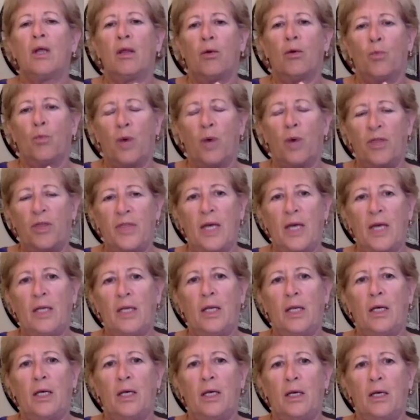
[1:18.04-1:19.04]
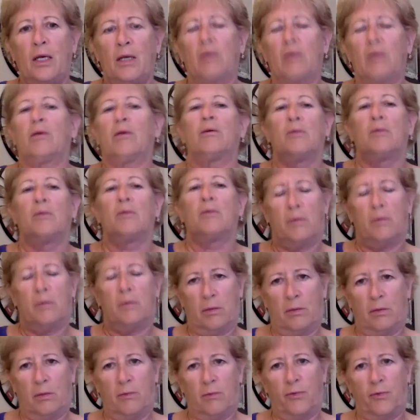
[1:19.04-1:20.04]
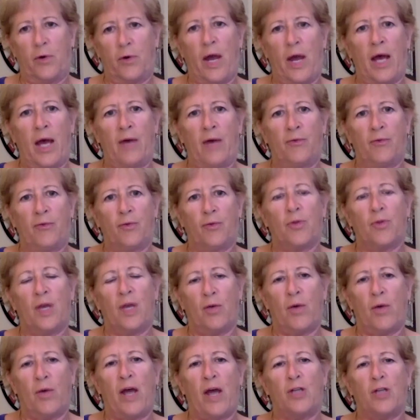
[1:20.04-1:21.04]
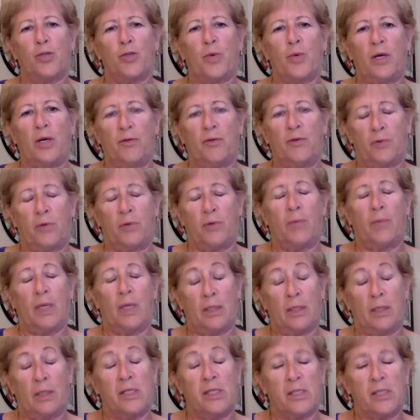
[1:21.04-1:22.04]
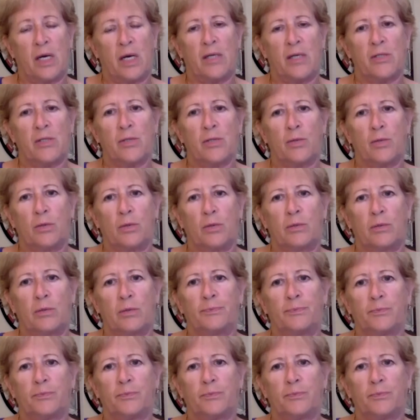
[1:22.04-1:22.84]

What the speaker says: what they need for after they graduate from at least high school.